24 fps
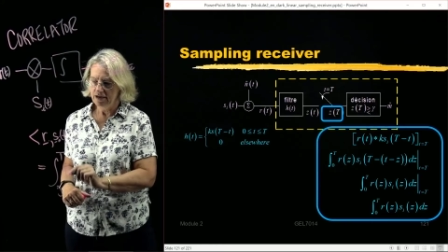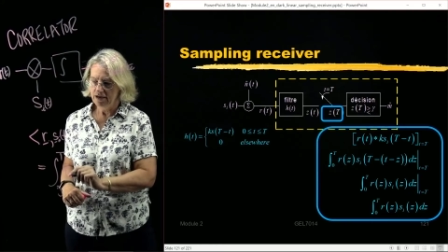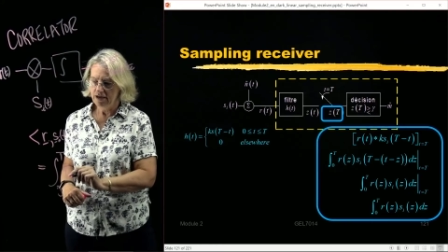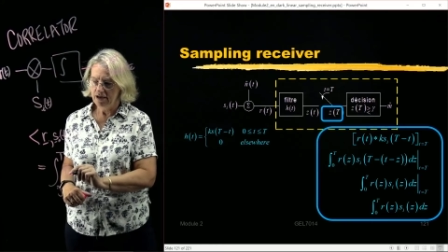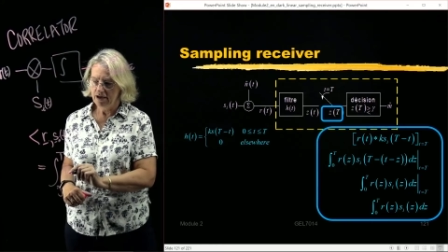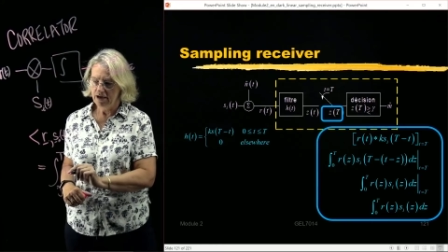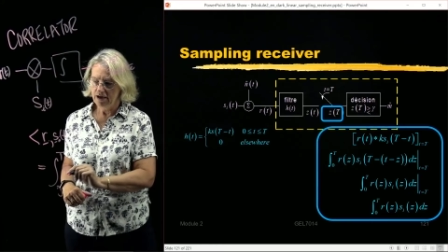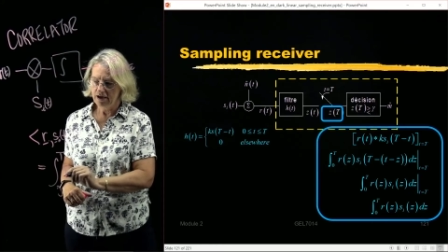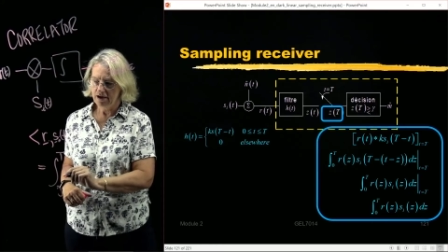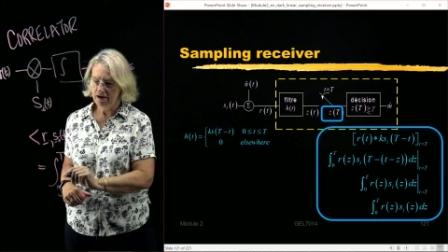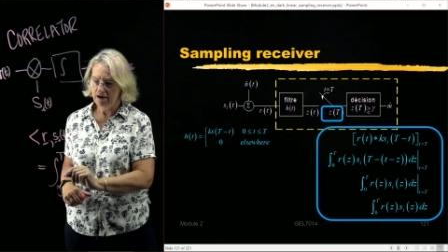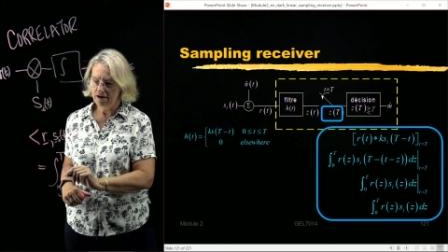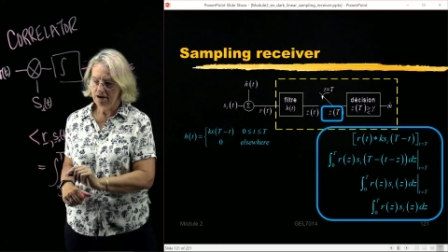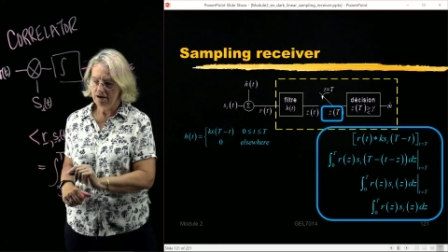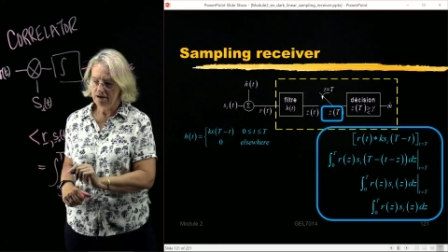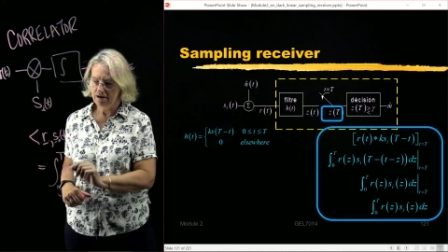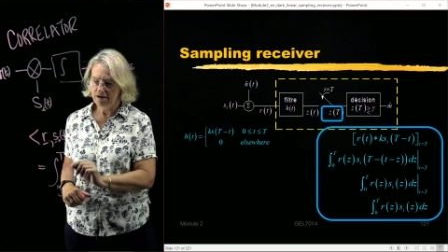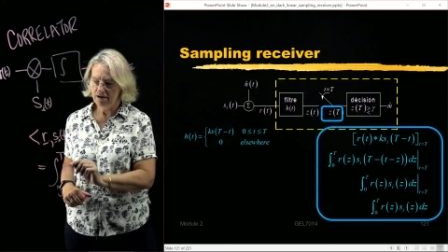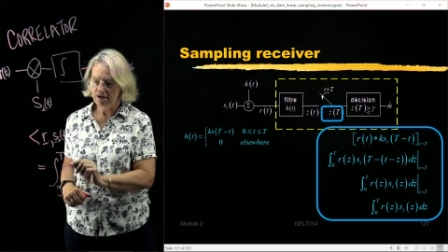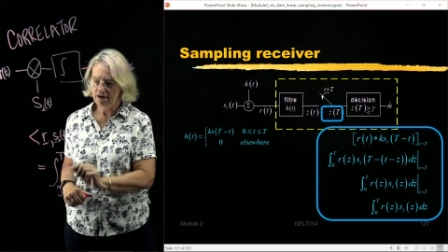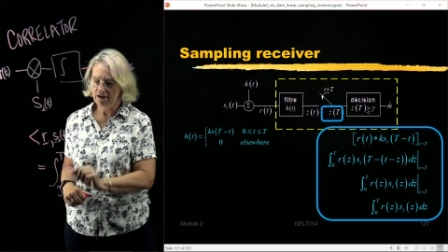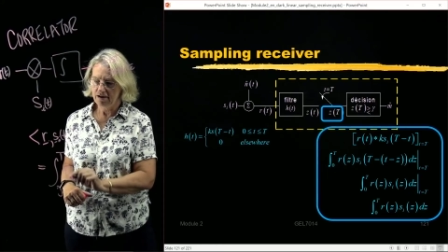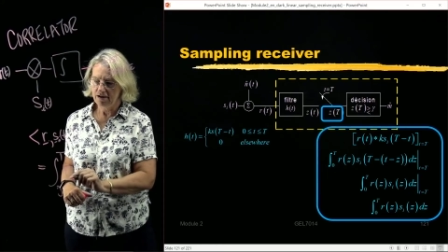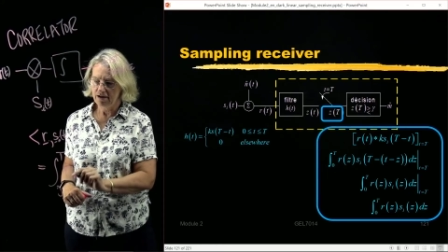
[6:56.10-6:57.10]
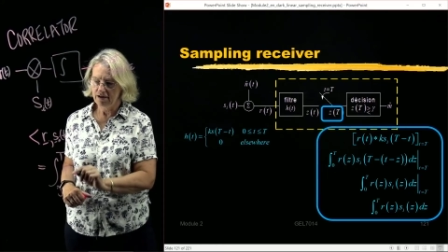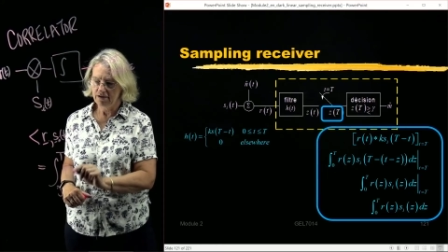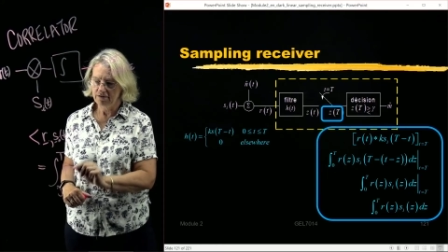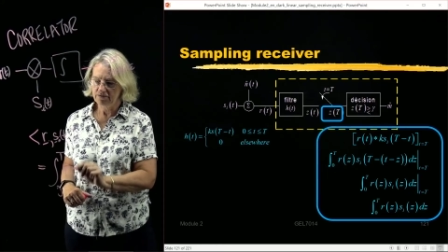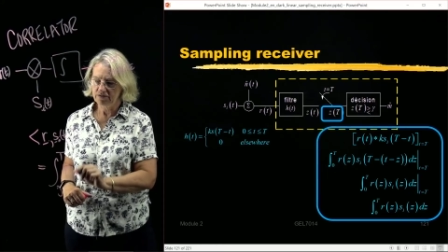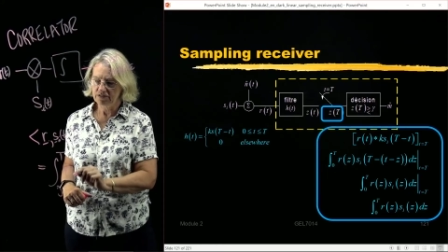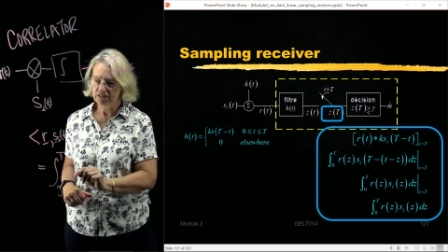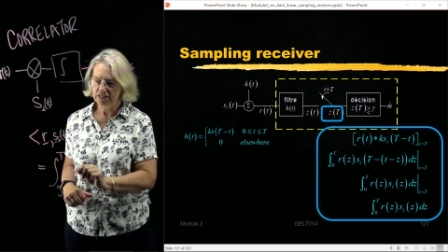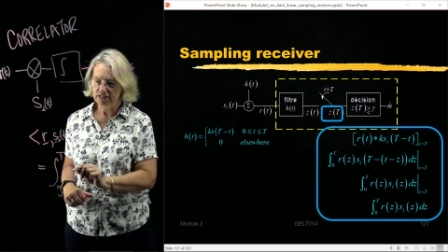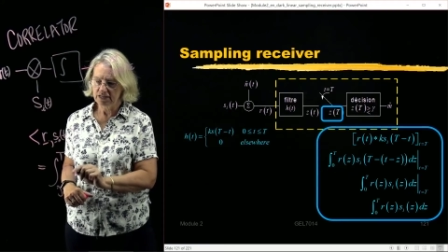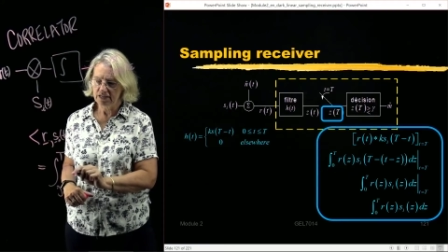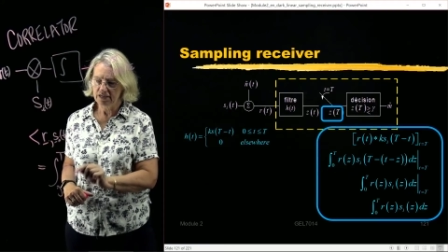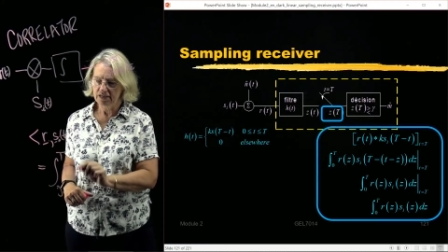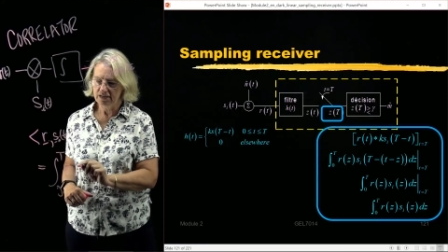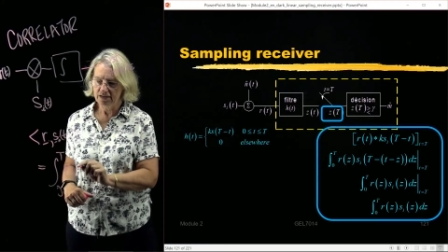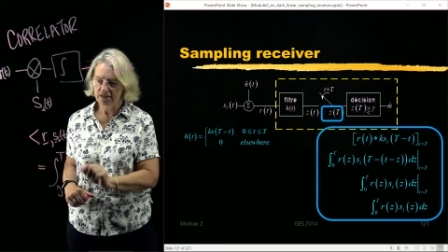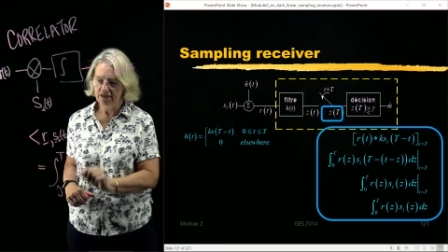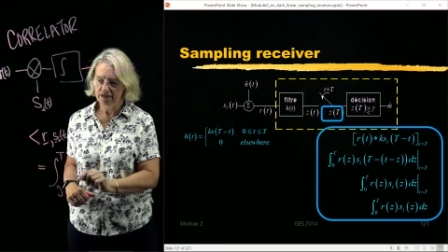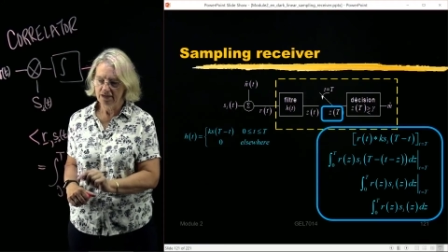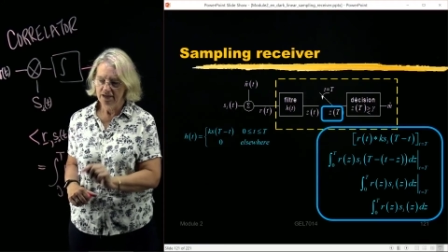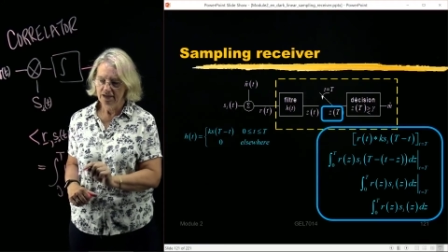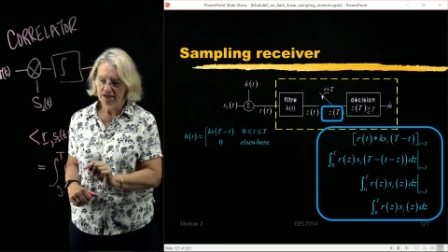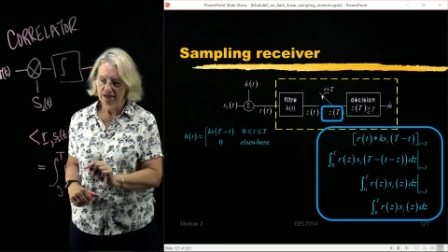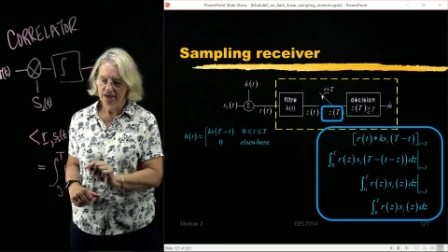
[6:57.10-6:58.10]
r of t,
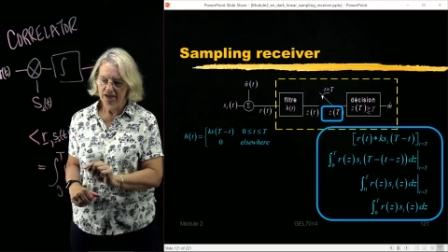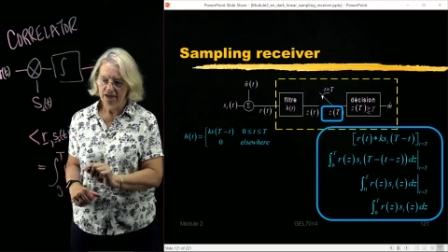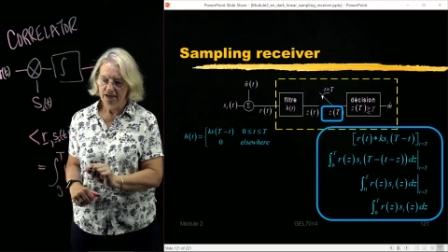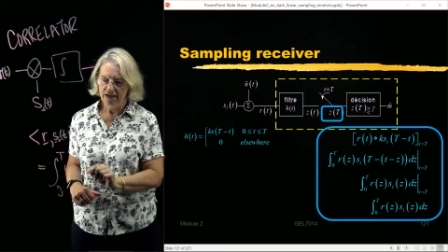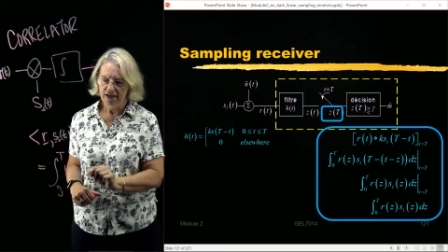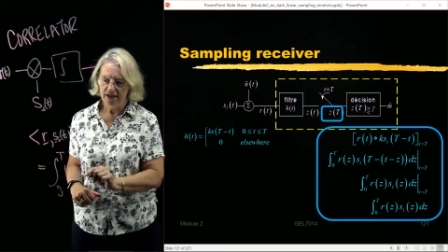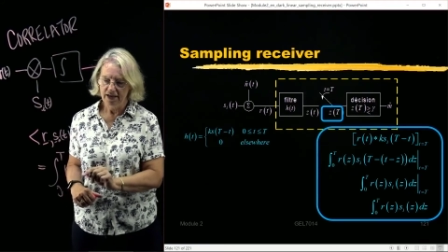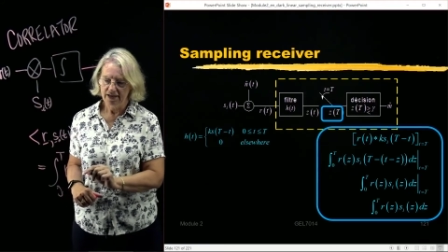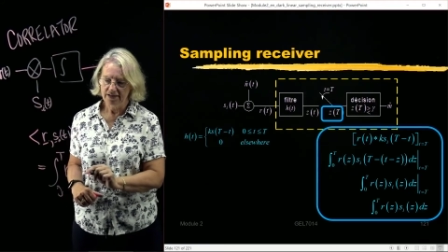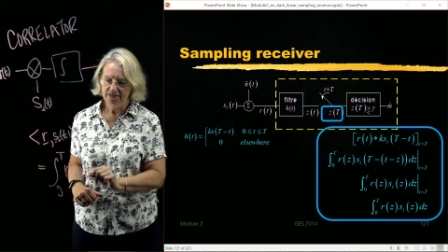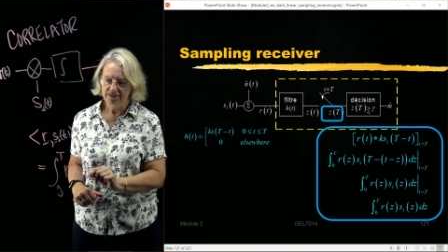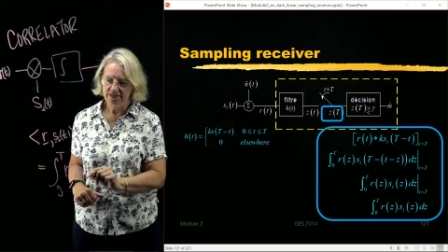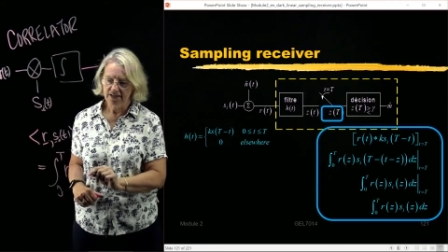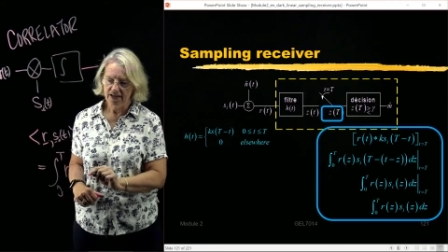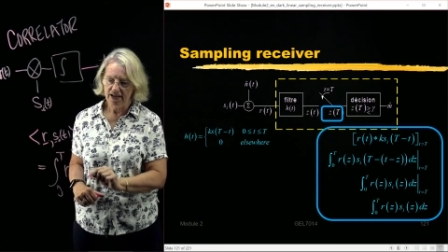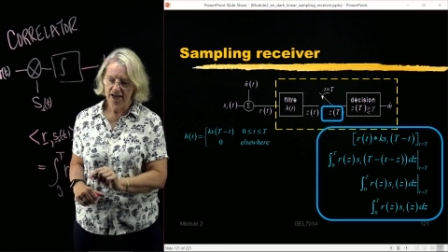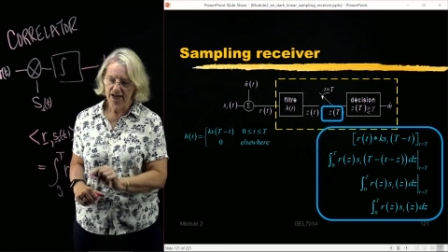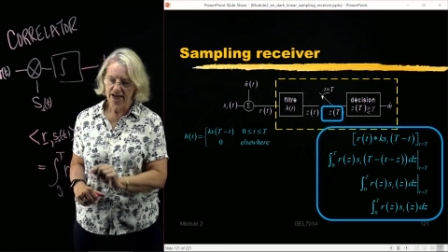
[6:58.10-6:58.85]
si